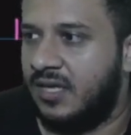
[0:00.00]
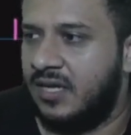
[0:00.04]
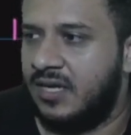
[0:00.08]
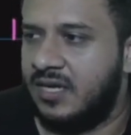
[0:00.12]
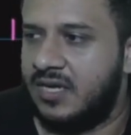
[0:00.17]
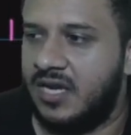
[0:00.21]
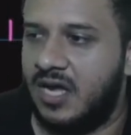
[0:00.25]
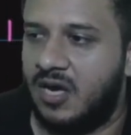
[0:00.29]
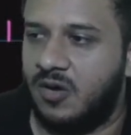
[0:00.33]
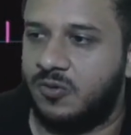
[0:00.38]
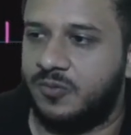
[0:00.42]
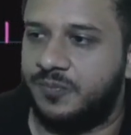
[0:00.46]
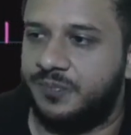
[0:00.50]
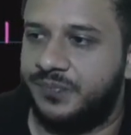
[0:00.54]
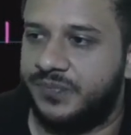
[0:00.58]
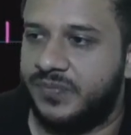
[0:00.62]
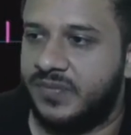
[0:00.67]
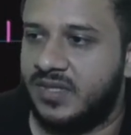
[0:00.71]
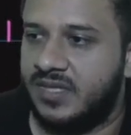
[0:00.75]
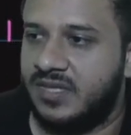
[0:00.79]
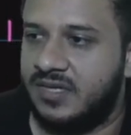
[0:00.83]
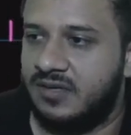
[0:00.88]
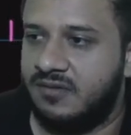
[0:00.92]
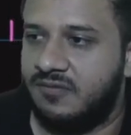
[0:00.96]
Now,
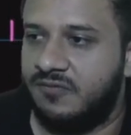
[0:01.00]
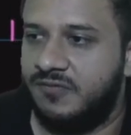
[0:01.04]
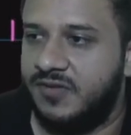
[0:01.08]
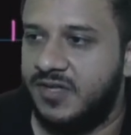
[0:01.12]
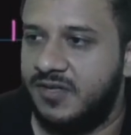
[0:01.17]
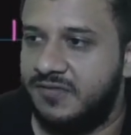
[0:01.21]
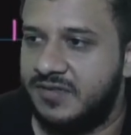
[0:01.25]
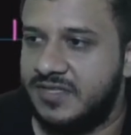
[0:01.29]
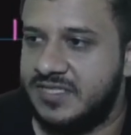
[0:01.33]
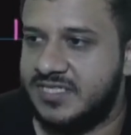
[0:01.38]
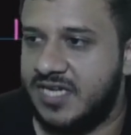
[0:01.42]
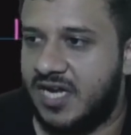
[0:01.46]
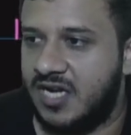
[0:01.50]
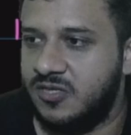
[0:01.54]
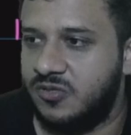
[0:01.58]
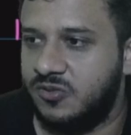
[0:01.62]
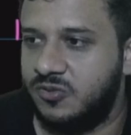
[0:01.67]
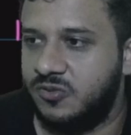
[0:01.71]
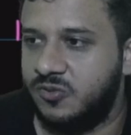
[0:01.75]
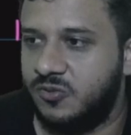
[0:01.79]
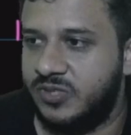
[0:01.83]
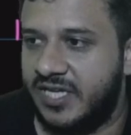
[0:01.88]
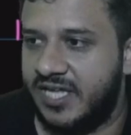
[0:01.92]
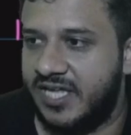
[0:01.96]
we will start to
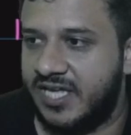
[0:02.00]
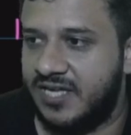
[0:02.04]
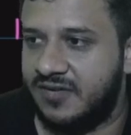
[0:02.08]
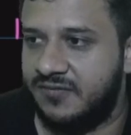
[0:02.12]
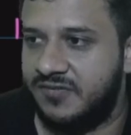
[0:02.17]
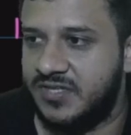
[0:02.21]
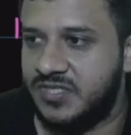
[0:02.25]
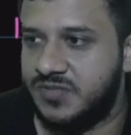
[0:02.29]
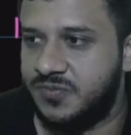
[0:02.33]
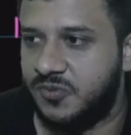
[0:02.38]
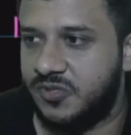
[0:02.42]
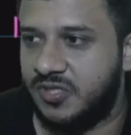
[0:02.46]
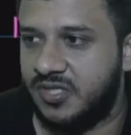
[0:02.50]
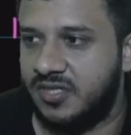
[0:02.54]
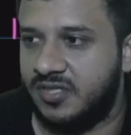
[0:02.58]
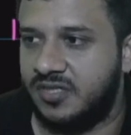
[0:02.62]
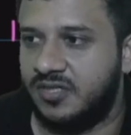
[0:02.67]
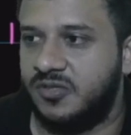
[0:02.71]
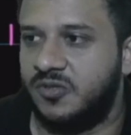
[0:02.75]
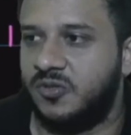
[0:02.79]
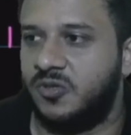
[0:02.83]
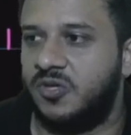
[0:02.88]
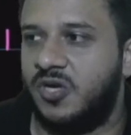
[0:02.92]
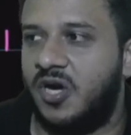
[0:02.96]
do takeaways, Putha.
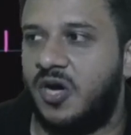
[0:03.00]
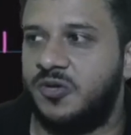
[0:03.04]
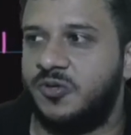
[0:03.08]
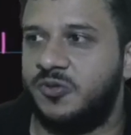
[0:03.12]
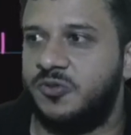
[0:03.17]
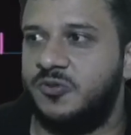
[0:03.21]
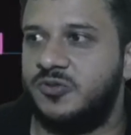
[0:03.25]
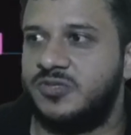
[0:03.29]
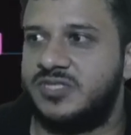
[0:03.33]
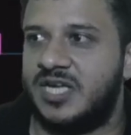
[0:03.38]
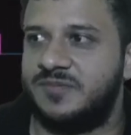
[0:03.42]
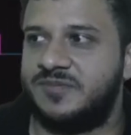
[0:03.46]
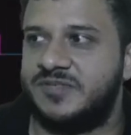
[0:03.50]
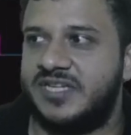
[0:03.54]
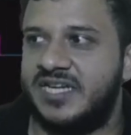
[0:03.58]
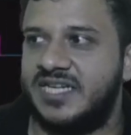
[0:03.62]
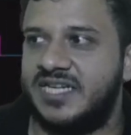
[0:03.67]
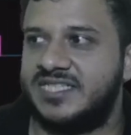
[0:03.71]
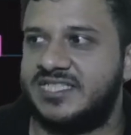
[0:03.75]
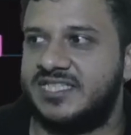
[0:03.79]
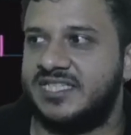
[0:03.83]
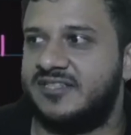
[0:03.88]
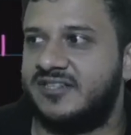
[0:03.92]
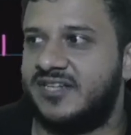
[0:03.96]
You know how to do
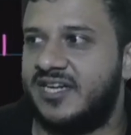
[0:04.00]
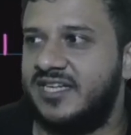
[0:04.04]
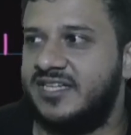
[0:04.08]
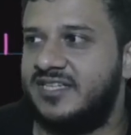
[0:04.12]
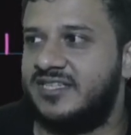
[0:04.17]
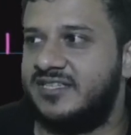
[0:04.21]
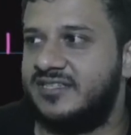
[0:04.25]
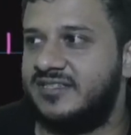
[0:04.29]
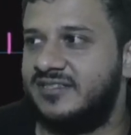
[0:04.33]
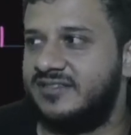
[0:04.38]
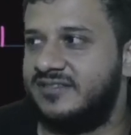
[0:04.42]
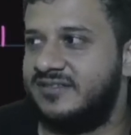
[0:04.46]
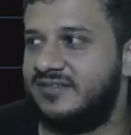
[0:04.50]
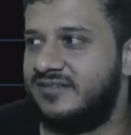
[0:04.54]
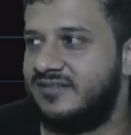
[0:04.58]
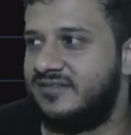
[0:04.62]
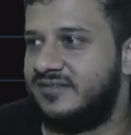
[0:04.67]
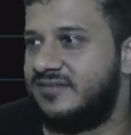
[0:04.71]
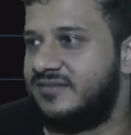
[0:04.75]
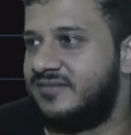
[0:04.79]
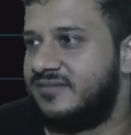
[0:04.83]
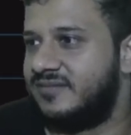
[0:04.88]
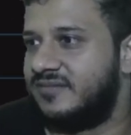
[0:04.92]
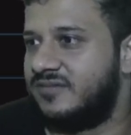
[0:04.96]
subtraction, right?
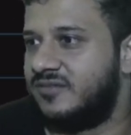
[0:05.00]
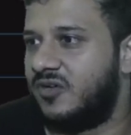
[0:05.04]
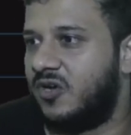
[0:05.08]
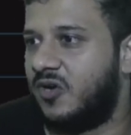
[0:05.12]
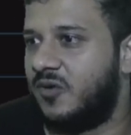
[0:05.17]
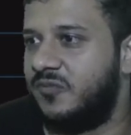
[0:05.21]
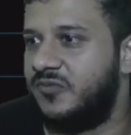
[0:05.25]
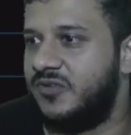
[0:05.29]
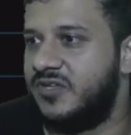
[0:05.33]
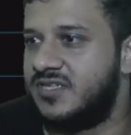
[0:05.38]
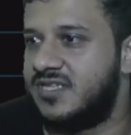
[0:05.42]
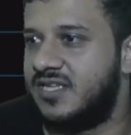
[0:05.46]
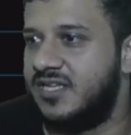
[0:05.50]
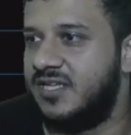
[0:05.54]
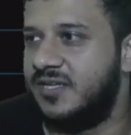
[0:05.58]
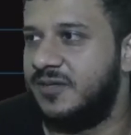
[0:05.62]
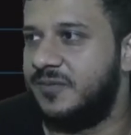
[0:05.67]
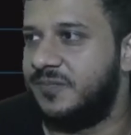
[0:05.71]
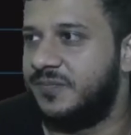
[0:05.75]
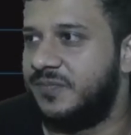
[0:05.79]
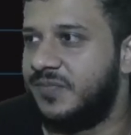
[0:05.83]
Obviously.